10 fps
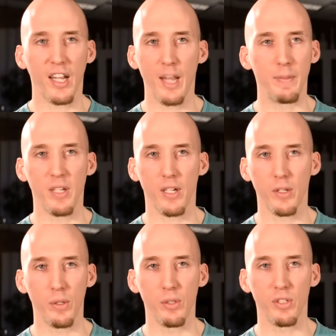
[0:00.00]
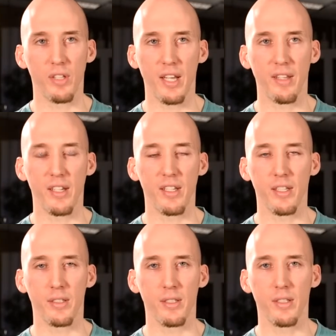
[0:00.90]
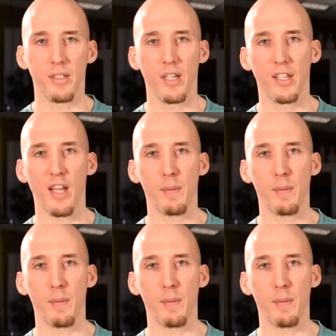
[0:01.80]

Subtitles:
I came to the conclusion that they didn't. At